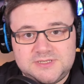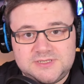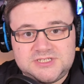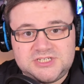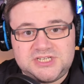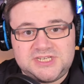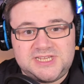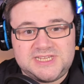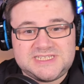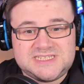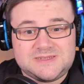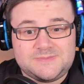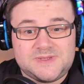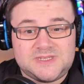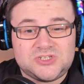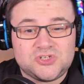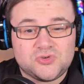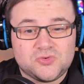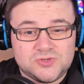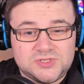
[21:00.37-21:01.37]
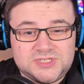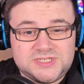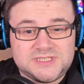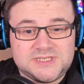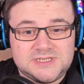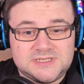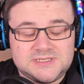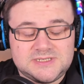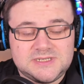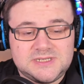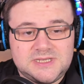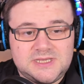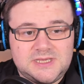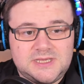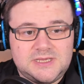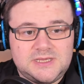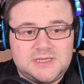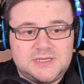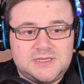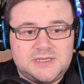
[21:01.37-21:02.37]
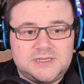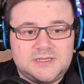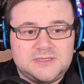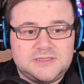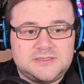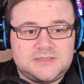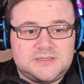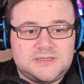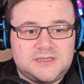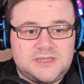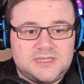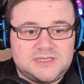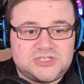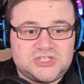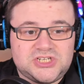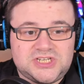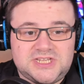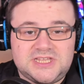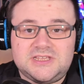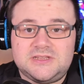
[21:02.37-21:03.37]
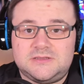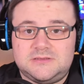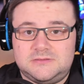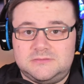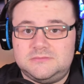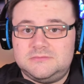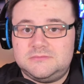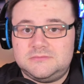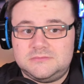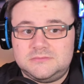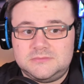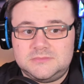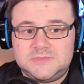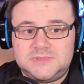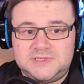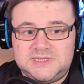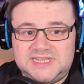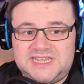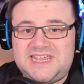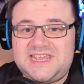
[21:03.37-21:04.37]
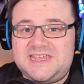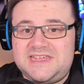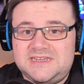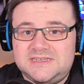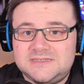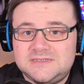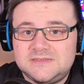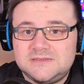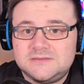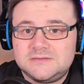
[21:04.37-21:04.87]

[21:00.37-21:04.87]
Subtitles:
She needs to be trusted that she can lead